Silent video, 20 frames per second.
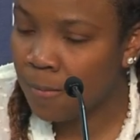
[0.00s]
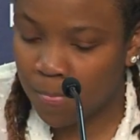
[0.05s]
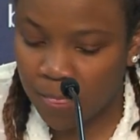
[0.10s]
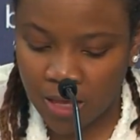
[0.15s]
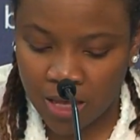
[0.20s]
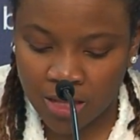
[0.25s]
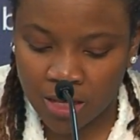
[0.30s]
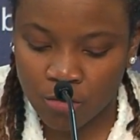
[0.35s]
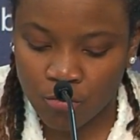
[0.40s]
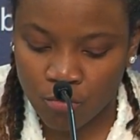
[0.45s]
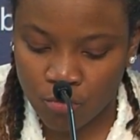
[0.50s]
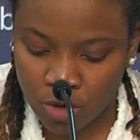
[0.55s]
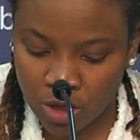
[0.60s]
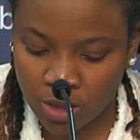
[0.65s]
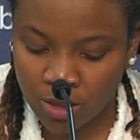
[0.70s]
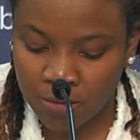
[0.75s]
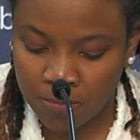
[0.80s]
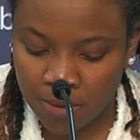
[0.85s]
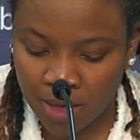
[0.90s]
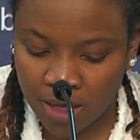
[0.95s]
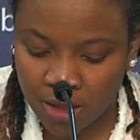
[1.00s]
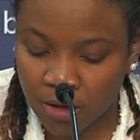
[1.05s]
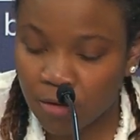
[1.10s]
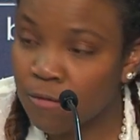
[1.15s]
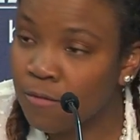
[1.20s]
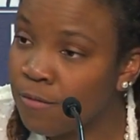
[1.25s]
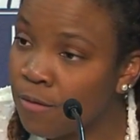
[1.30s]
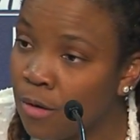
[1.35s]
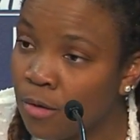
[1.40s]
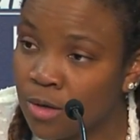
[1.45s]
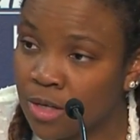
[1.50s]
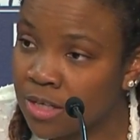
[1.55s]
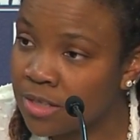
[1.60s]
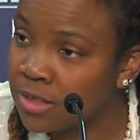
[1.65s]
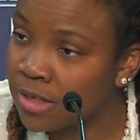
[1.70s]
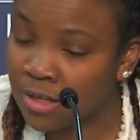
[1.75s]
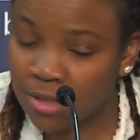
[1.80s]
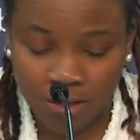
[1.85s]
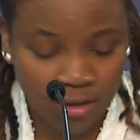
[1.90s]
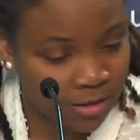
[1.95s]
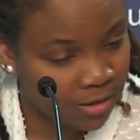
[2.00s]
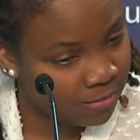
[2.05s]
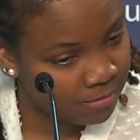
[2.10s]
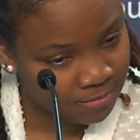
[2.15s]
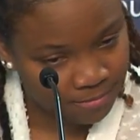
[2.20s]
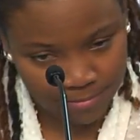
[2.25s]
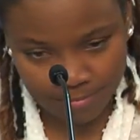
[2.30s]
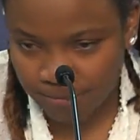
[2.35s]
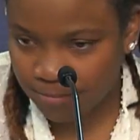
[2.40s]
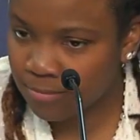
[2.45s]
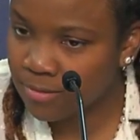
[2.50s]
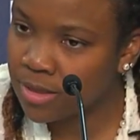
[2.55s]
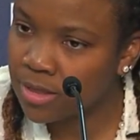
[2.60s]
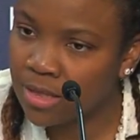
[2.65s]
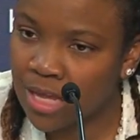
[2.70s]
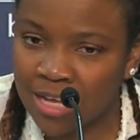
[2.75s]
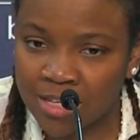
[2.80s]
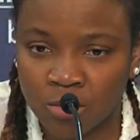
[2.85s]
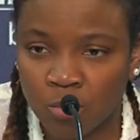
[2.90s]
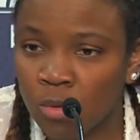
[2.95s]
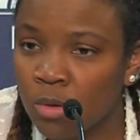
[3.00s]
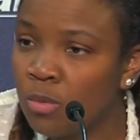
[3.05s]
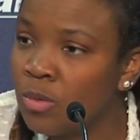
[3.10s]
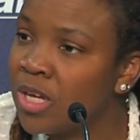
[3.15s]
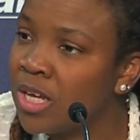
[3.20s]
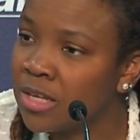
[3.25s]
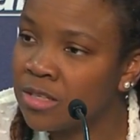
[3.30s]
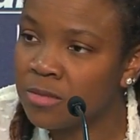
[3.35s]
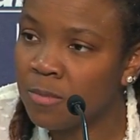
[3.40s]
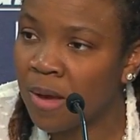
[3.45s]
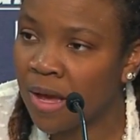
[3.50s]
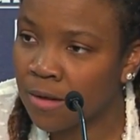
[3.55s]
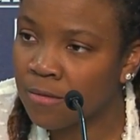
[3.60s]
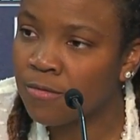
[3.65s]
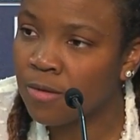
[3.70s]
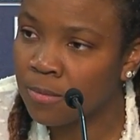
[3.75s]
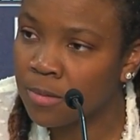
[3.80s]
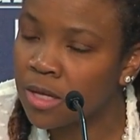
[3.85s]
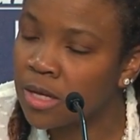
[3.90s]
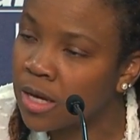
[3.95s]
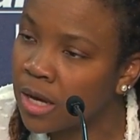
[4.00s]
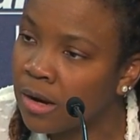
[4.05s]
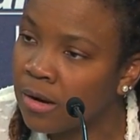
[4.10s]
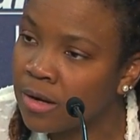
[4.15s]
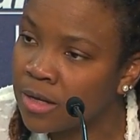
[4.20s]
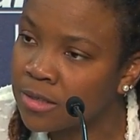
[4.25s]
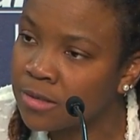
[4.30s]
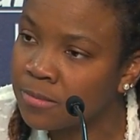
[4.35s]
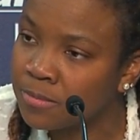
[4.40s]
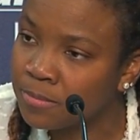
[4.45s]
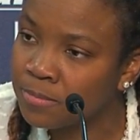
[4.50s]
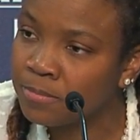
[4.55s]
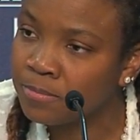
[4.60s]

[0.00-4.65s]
And it really made her focus. And that's what we expect from LaCaris.